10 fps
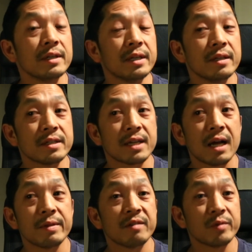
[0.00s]
in the
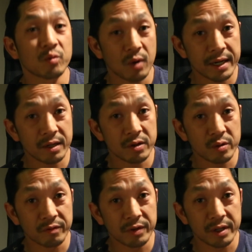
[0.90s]
time that I've been writing or
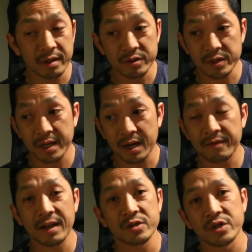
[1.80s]
doing videos that
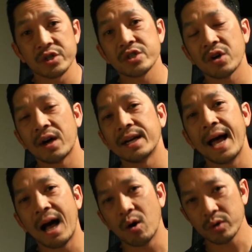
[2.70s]
I've actually sought
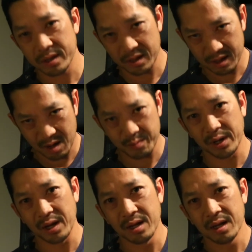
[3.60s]
out a
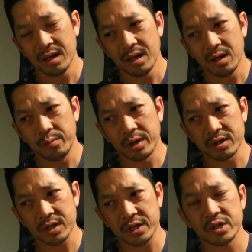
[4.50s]
company,
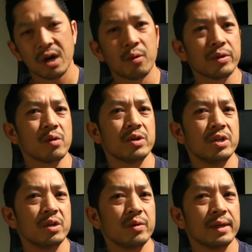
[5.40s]
because I saw what they're
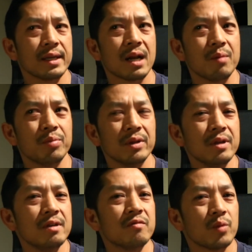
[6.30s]
doing and I
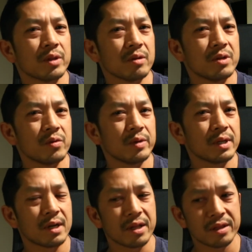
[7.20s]
believe in what they're
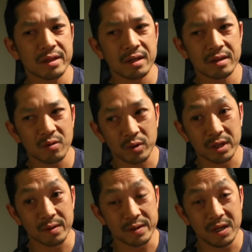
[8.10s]
doing, and I think that
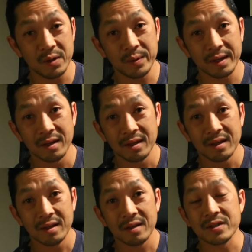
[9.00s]
what they're doing
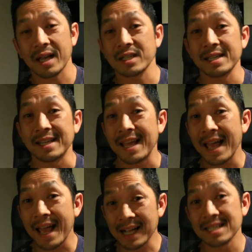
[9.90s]
is actually an
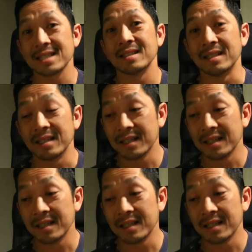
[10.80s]
excellent